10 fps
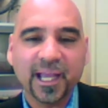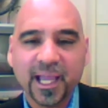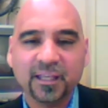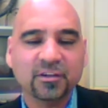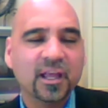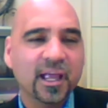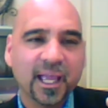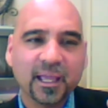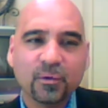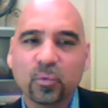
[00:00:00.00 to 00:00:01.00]
or people
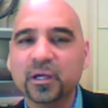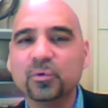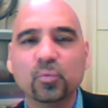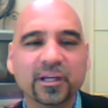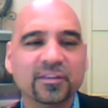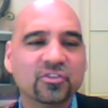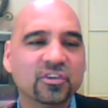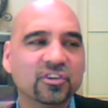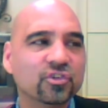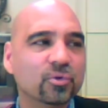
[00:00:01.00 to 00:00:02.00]
involved to
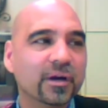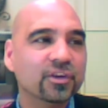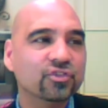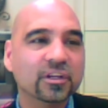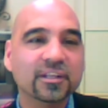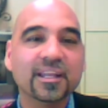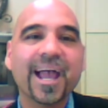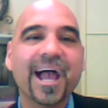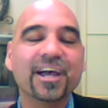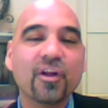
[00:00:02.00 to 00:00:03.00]
create a
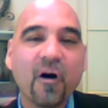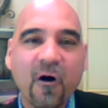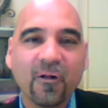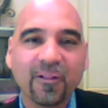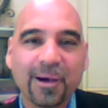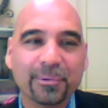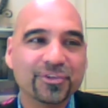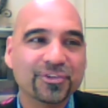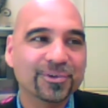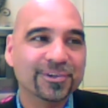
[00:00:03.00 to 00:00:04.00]
win win
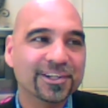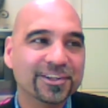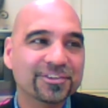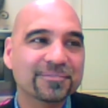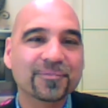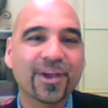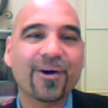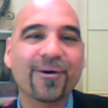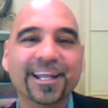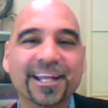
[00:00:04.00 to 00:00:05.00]
situation at
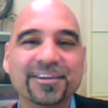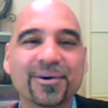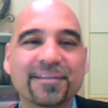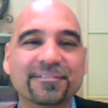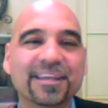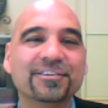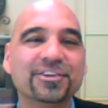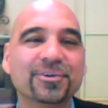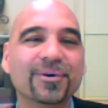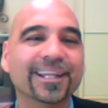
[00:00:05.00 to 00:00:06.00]
all
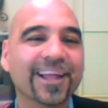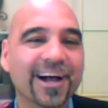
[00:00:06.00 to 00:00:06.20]
opportunities.